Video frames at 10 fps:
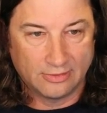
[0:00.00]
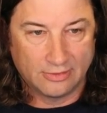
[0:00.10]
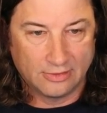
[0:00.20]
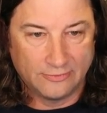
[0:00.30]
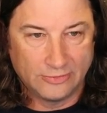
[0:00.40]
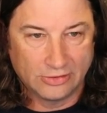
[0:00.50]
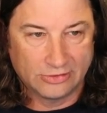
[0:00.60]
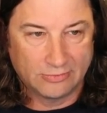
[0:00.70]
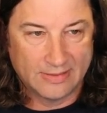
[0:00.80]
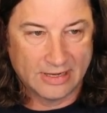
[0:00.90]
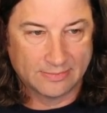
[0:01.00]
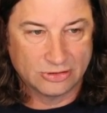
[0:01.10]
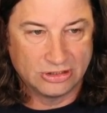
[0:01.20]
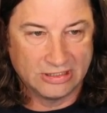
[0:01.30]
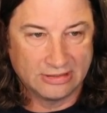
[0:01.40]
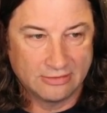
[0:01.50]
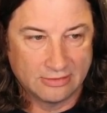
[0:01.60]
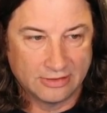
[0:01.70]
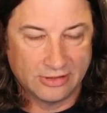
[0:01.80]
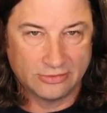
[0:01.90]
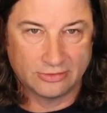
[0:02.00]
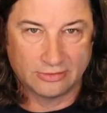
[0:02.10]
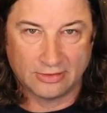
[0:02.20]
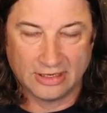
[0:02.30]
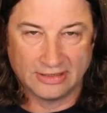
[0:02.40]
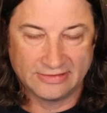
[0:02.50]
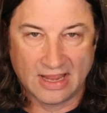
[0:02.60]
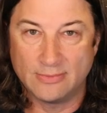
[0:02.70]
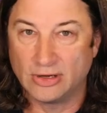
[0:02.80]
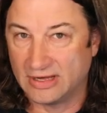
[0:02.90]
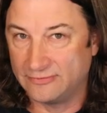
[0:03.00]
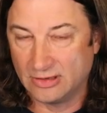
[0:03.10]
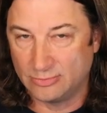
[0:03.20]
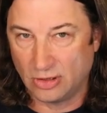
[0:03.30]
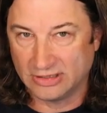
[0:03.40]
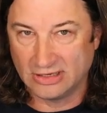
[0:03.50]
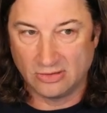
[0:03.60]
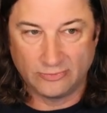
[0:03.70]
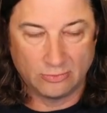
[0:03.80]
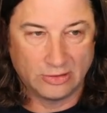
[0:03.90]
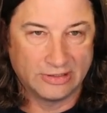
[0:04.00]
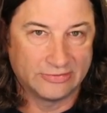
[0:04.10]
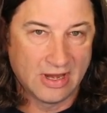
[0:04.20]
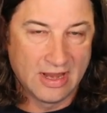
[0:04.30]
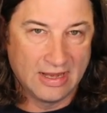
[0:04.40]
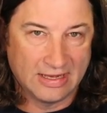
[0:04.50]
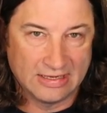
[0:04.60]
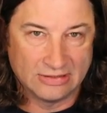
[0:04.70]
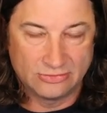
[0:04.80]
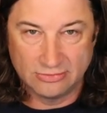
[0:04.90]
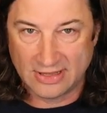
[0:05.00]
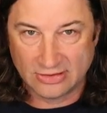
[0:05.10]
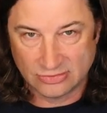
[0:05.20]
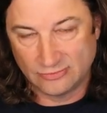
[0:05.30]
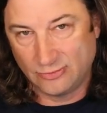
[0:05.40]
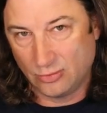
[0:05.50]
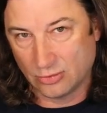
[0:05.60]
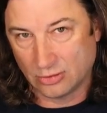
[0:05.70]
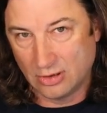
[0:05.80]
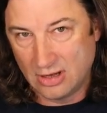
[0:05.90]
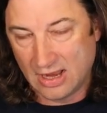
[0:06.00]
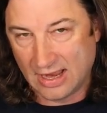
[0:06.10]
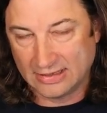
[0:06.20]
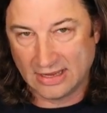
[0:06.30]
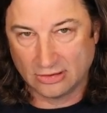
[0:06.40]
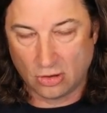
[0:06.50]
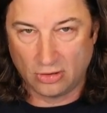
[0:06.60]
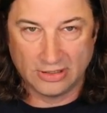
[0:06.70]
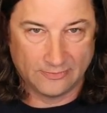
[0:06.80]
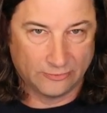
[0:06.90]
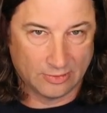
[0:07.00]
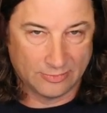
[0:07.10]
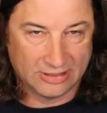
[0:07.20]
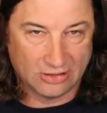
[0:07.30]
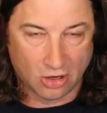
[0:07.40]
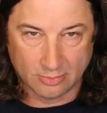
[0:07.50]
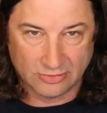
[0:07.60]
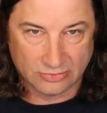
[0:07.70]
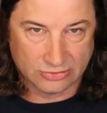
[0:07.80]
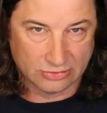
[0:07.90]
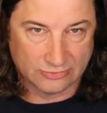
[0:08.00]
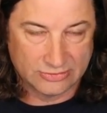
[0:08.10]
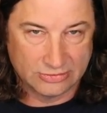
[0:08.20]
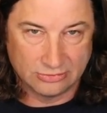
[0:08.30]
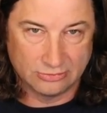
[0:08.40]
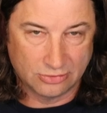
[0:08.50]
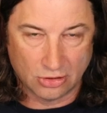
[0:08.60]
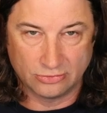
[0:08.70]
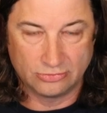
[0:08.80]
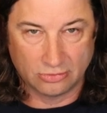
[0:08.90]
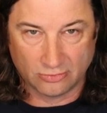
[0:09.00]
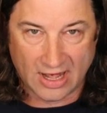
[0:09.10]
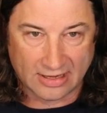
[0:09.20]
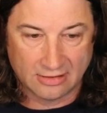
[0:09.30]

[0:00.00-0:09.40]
if you look at the Wayback Machine, another time when I found blogging helpful was in 2004. I got called up from the Army Reserves to go to Iraq.